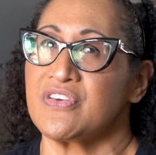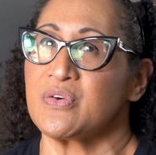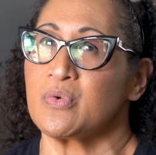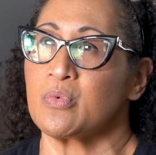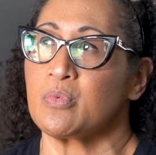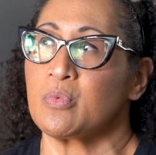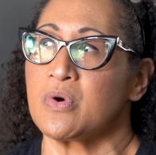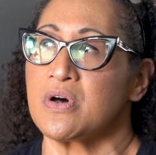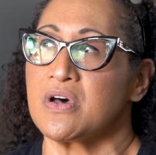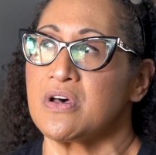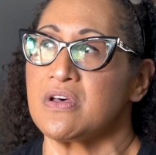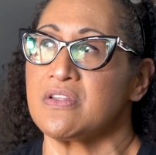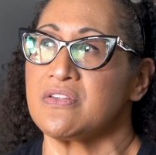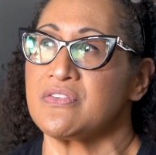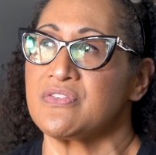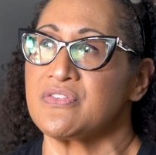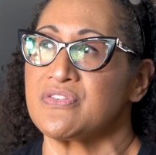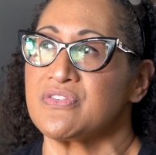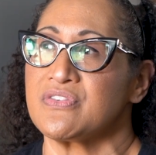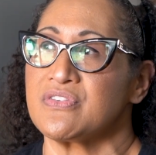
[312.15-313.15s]
it
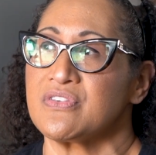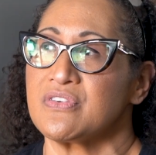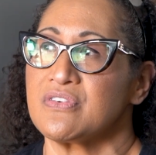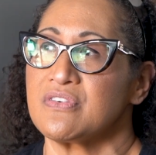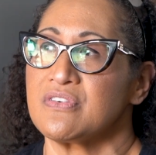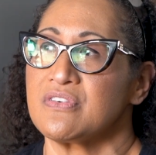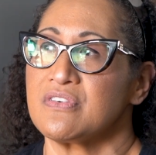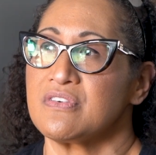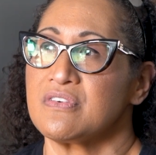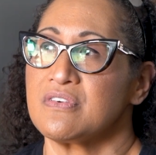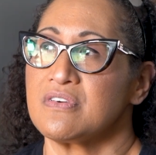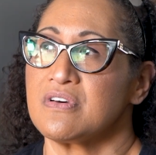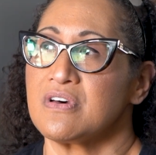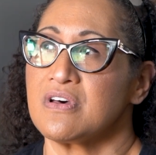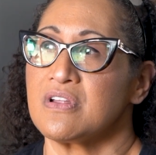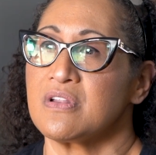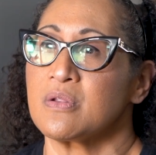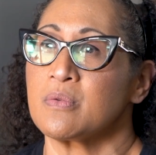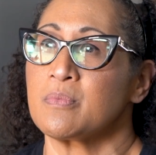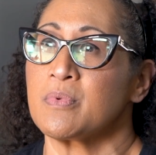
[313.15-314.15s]
was
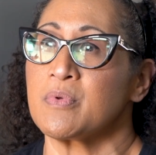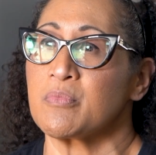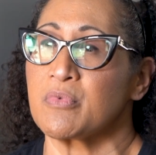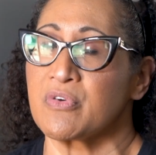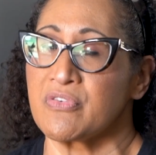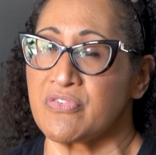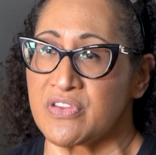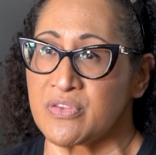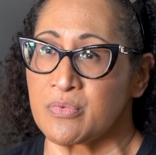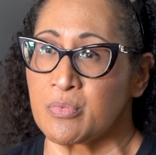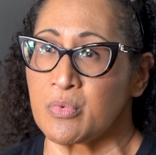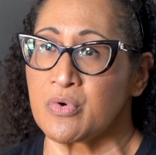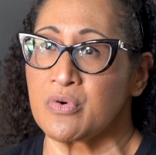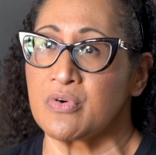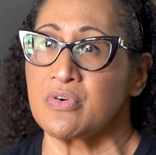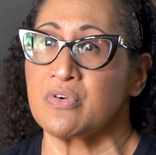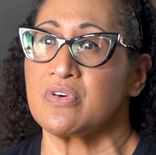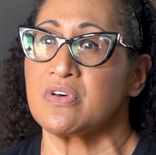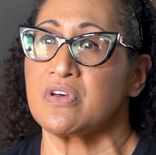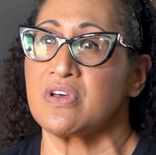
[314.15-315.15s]
a little bit more
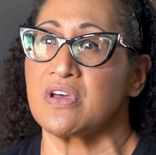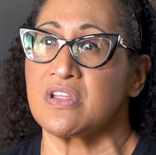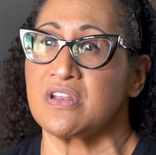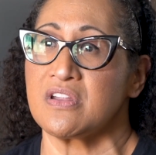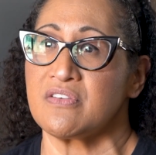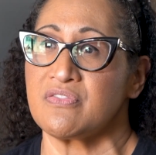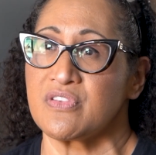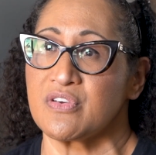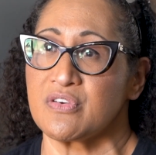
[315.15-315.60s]
feasible and if